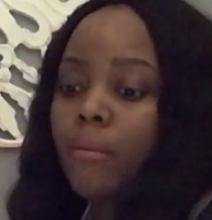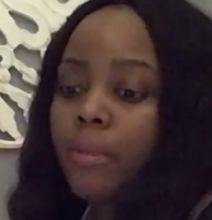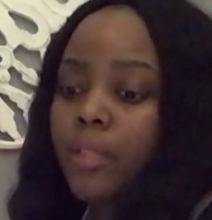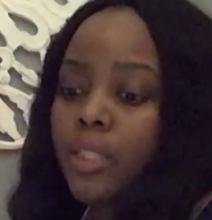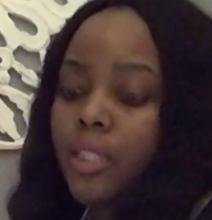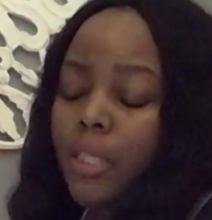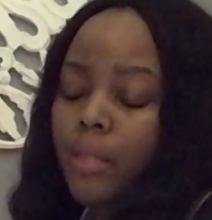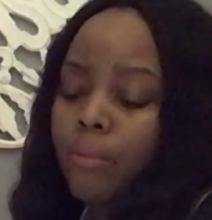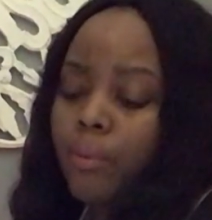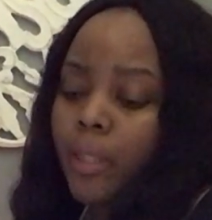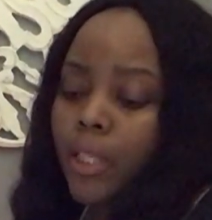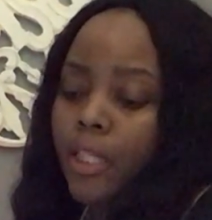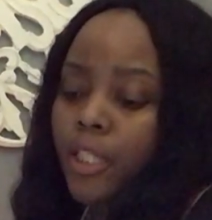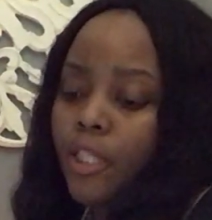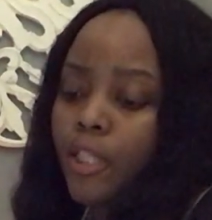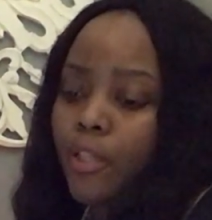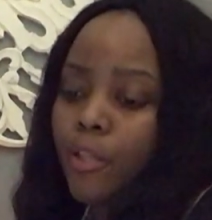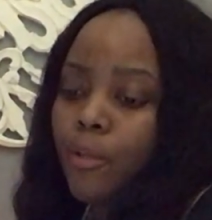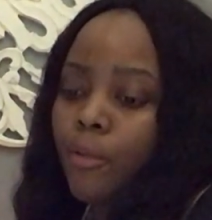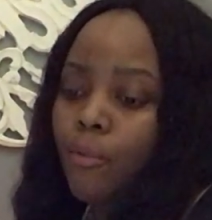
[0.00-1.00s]
is at play
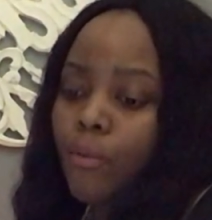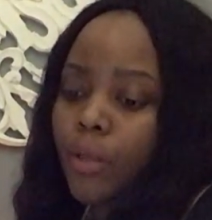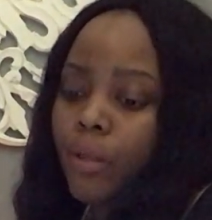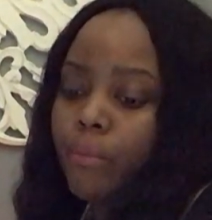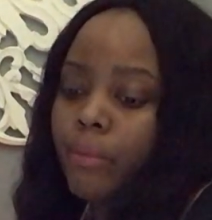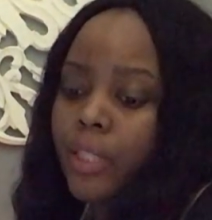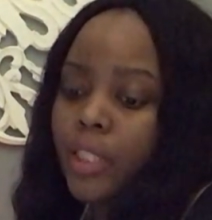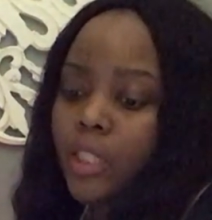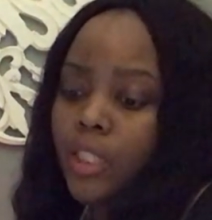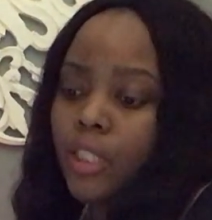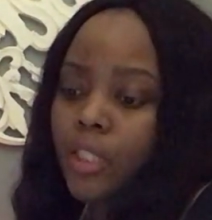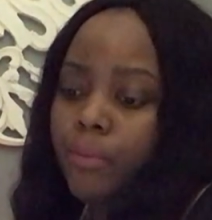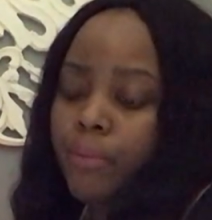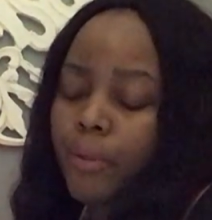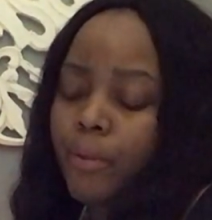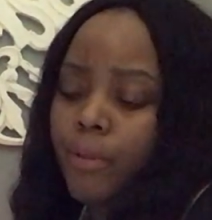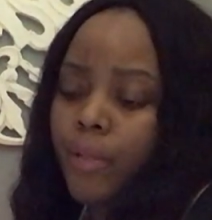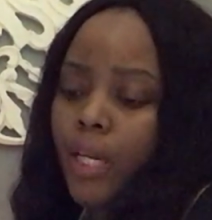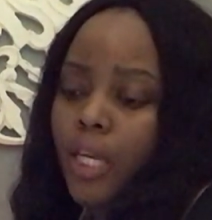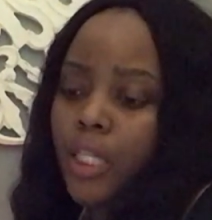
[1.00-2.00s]
here, what message
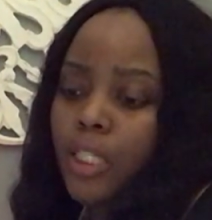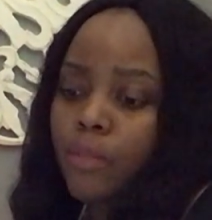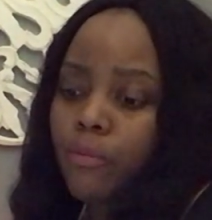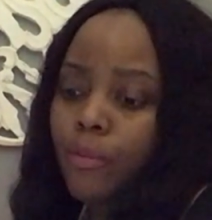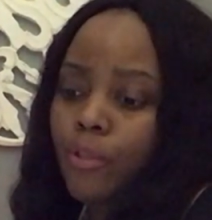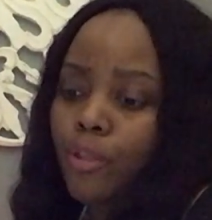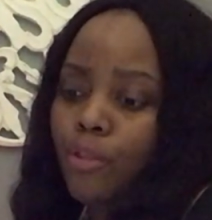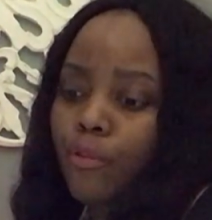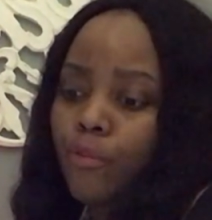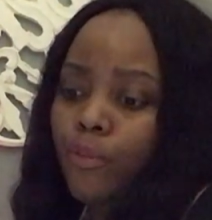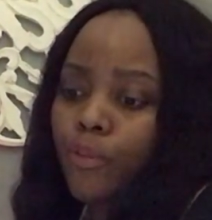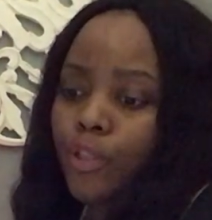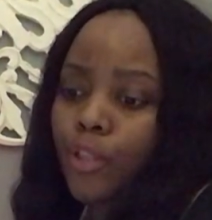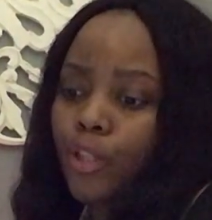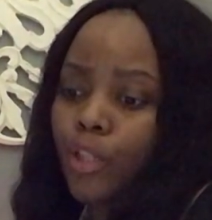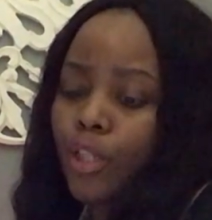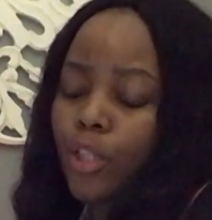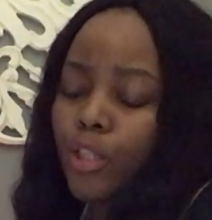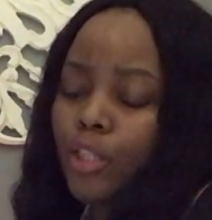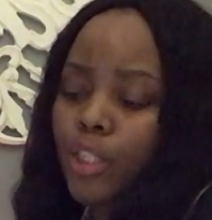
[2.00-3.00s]
Spirit has for you for
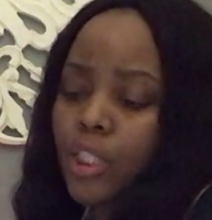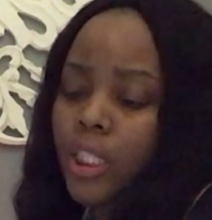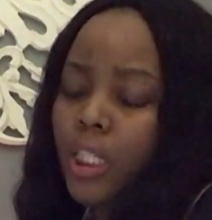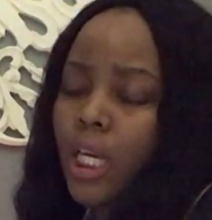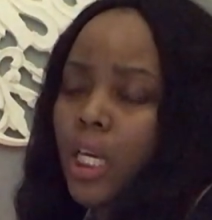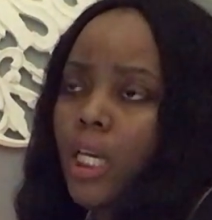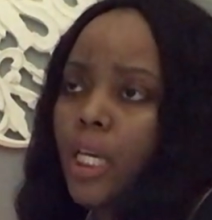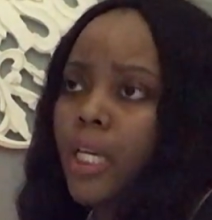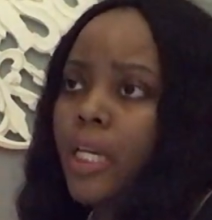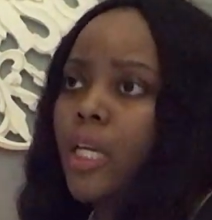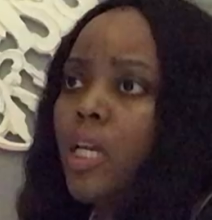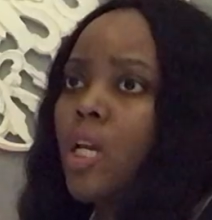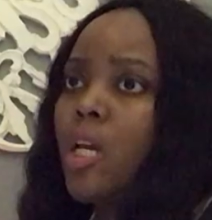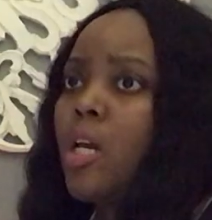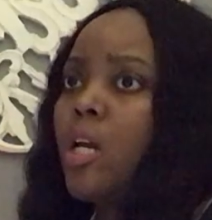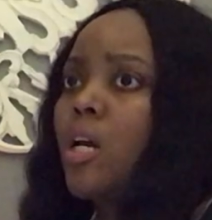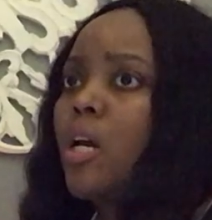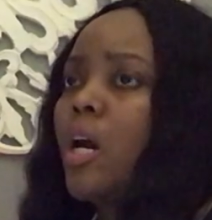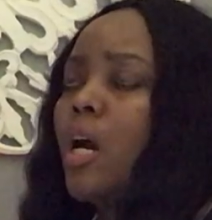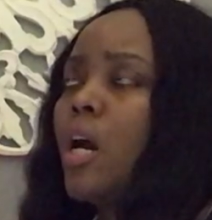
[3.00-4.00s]
Thursday,
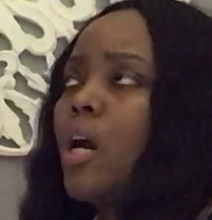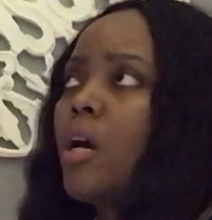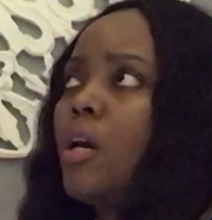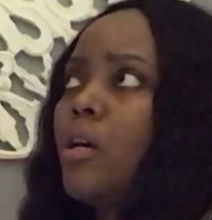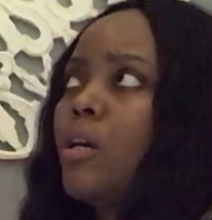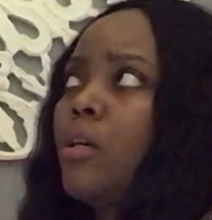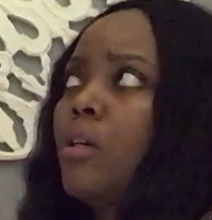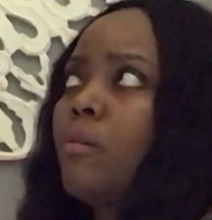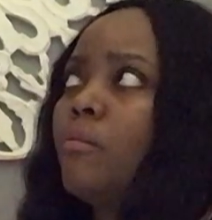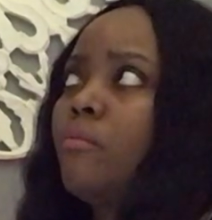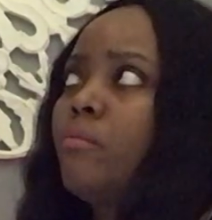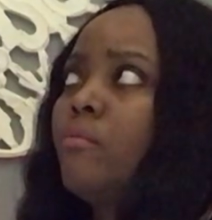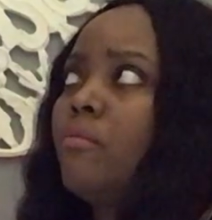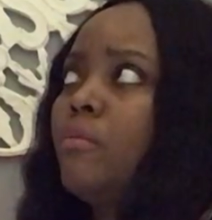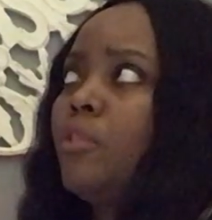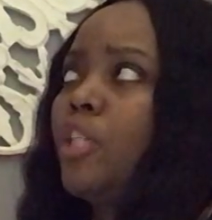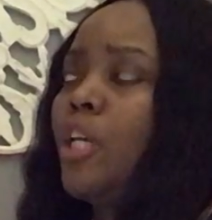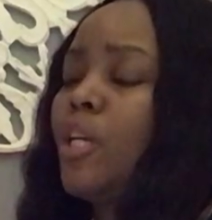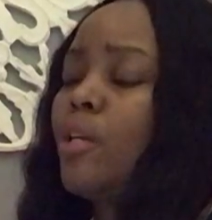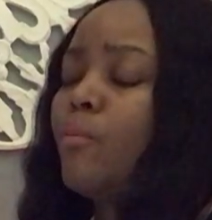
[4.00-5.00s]

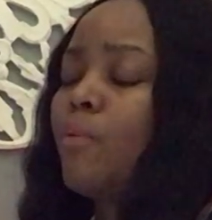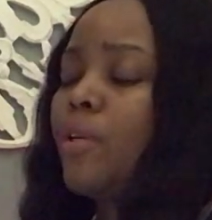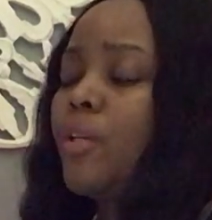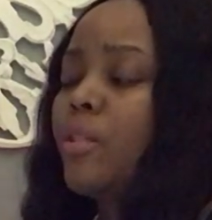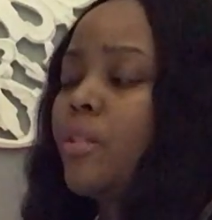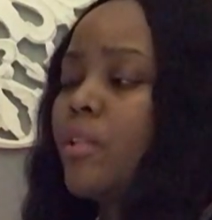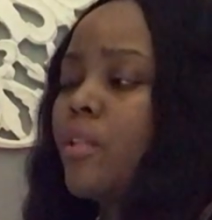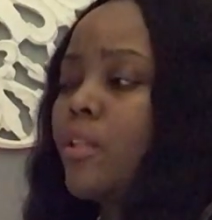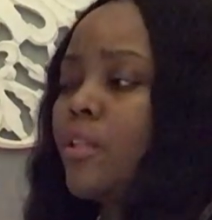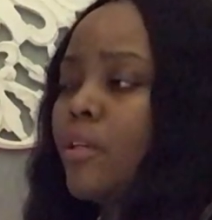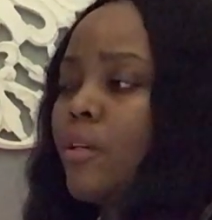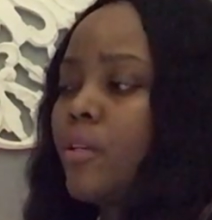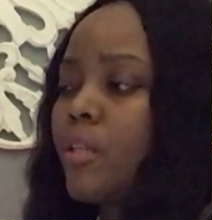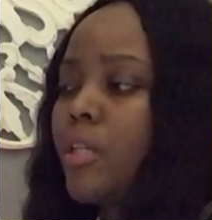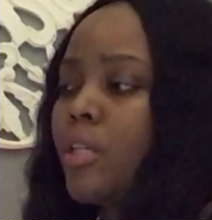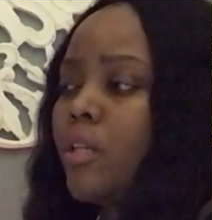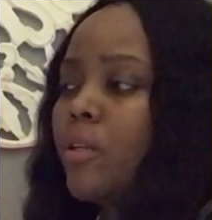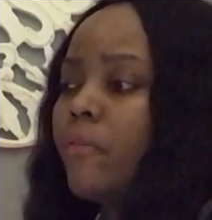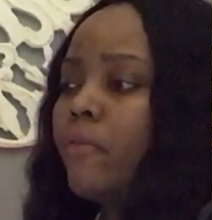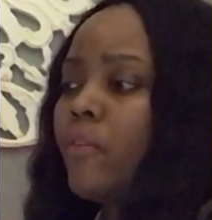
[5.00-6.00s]
January the
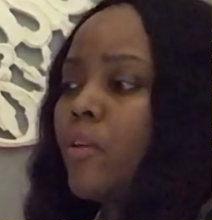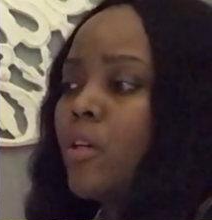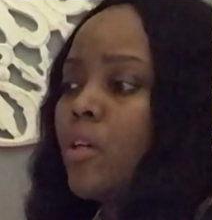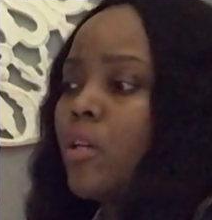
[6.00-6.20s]
30th.